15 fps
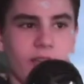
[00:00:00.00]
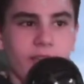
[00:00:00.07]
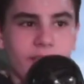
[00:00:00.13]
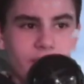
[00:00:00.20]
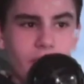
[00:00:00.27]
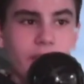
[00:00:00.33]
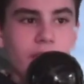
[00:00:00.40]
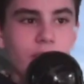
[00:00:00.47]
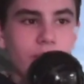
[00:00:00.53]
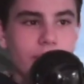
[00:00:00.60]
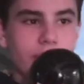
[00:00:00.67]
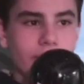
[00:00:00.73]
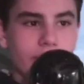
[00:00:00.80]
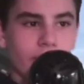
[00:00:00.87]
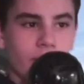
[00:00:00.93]
Thank you,
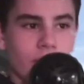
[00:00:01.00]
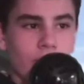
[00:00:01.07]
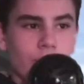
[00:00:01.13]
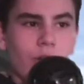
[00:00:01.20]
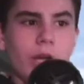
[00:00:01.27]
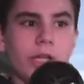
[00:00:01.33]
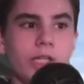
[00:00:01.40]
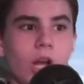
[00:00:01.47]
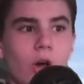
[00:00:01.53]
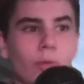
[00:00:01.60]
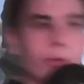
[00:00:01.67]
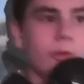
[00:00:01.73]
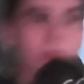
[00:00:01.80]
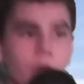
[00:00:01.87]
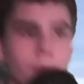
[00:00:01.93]
Nir. Right now,
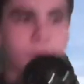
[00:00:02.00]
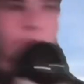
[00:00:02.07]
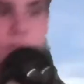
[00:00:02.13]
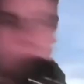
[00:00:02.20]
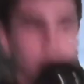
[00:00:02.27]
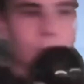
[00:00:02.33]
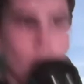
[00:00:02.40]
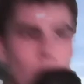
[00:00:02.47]
eruption is the